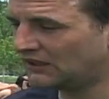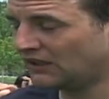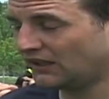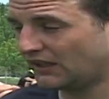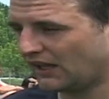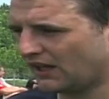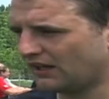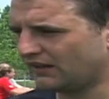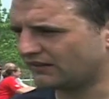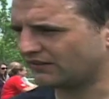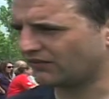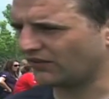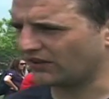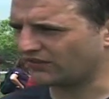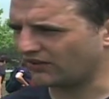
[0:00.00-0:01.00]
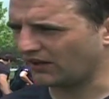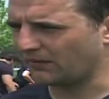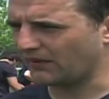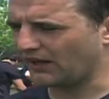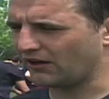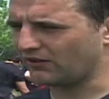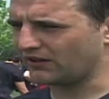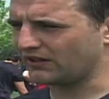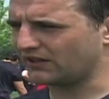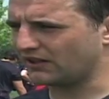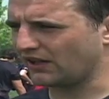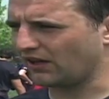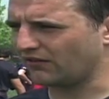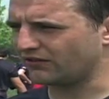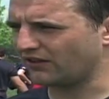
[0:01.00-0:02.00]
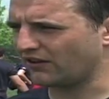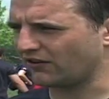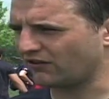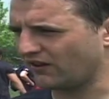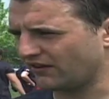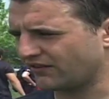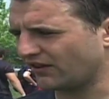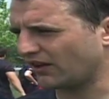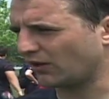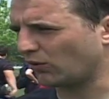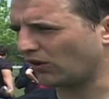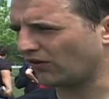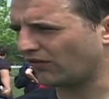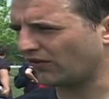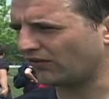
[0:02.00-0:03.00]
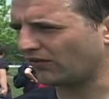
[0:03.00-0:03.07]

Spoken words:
Yeah, it is. First time there, and obviously they're a great side, qualify